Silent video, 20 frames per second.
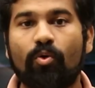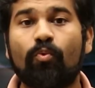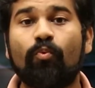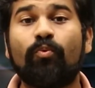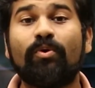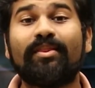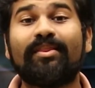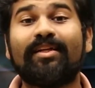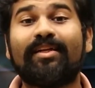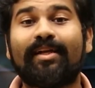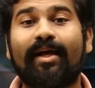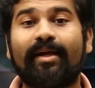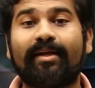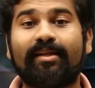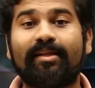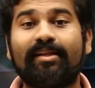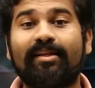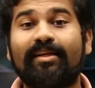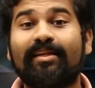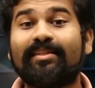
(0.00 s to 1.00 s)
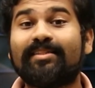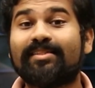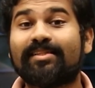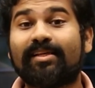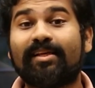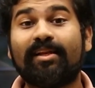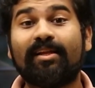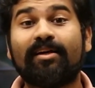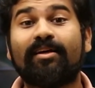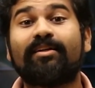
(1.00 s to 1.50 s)
With the title, it's
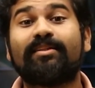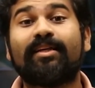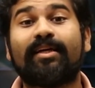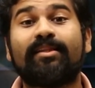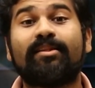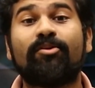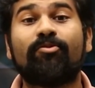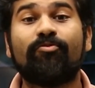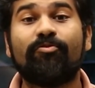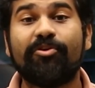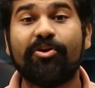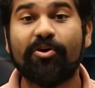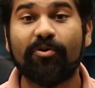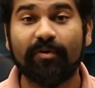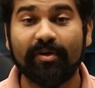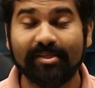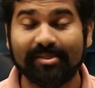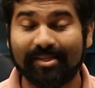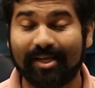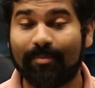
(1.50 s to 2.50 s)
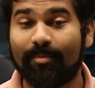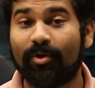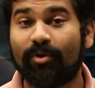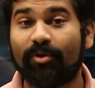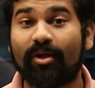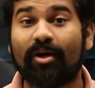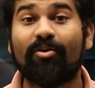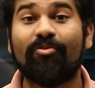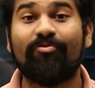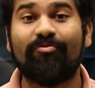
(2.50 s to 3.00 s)
clear that the video is about
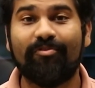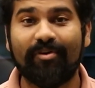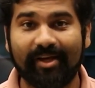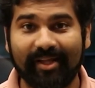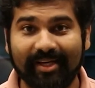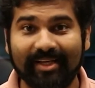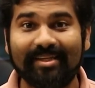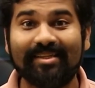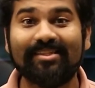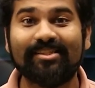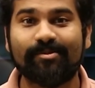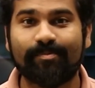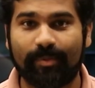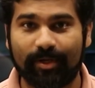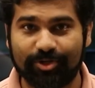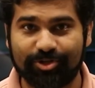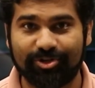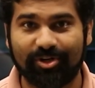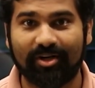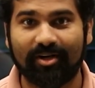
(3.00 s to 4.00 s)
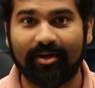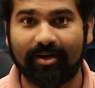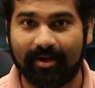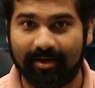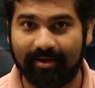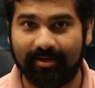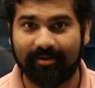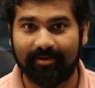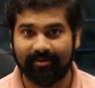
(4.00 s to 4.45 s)
a very special car.